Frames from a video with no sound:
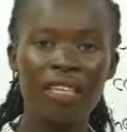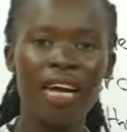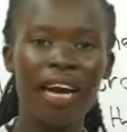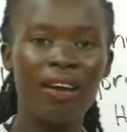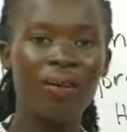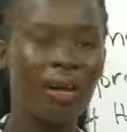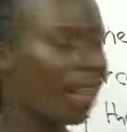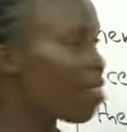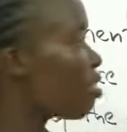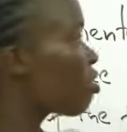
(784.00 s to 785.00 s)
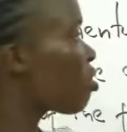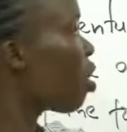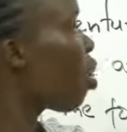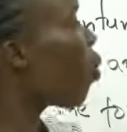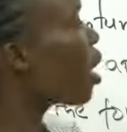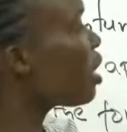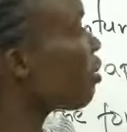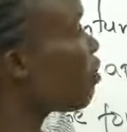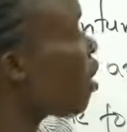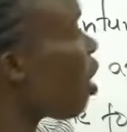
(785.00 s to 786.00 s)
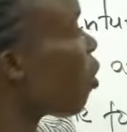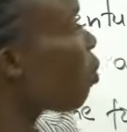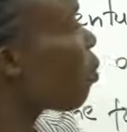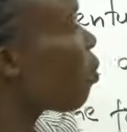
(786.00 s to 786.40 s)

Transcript: take a look at this. What if now